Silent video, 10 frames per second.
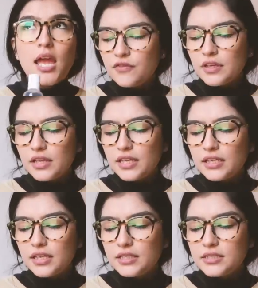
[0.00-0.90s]
I feel
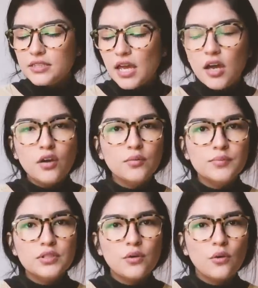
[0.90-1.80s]
like it's
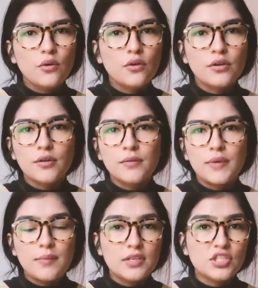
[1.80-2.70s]
helped or
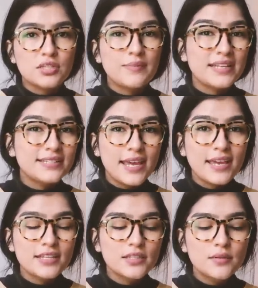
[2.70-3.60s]
maybe just
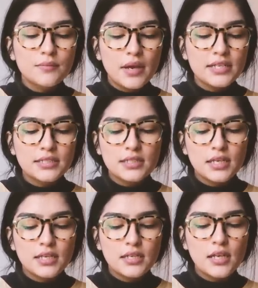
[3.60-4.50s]
maintained my
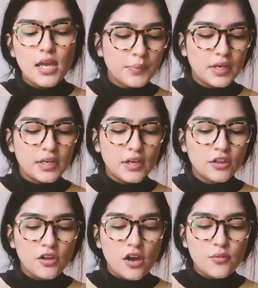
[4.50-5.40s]
skin. But
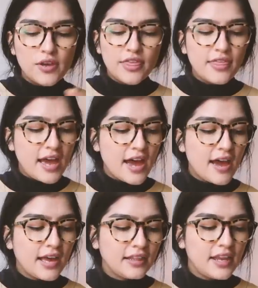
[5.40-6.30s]
along with
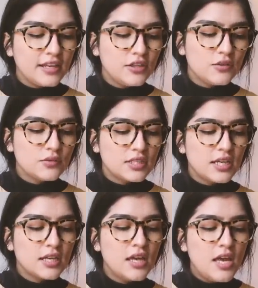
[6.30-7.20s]
that, I like
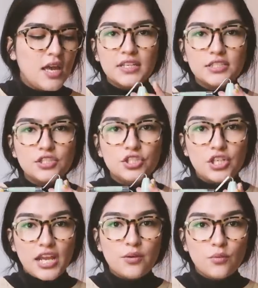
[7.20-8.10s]
using this
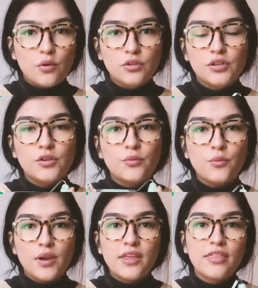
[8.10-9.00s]
jade roller
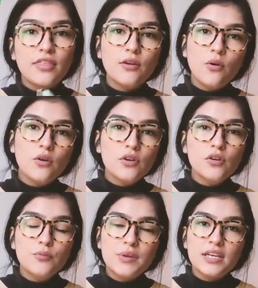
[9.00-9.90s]
with the
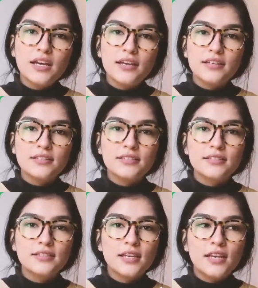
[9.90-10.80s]
oil,
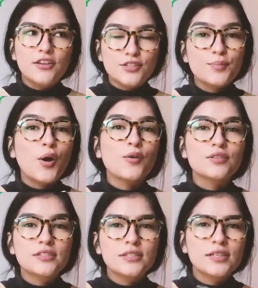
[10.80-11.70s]
because you're
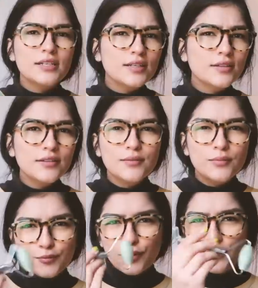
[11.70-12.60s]
supposed to
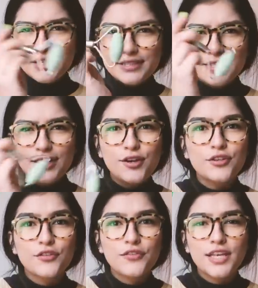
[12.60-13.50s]
roll this thing
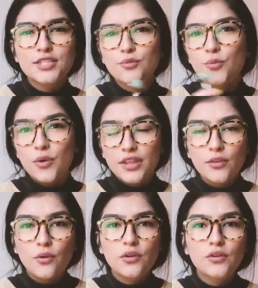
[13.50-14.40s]
on your face
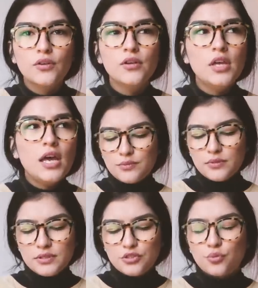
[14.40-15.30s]
with oil. This
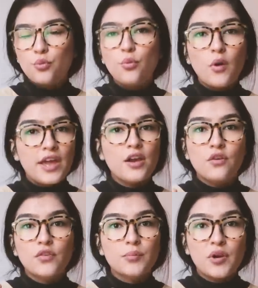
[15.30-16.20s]
was way
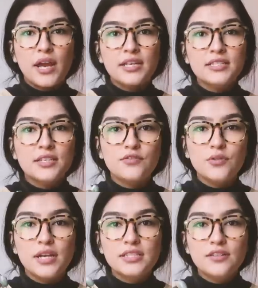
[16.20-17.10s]
overpriced. If
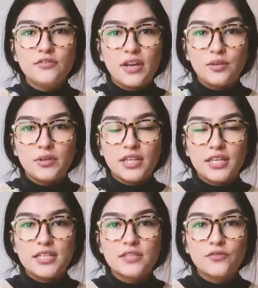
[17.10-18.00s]
you guys can find one of
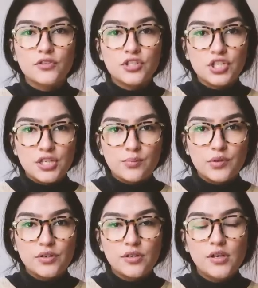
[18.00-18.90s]
these for
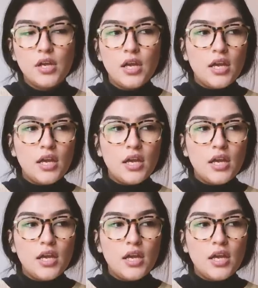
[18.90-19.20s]
cheaper,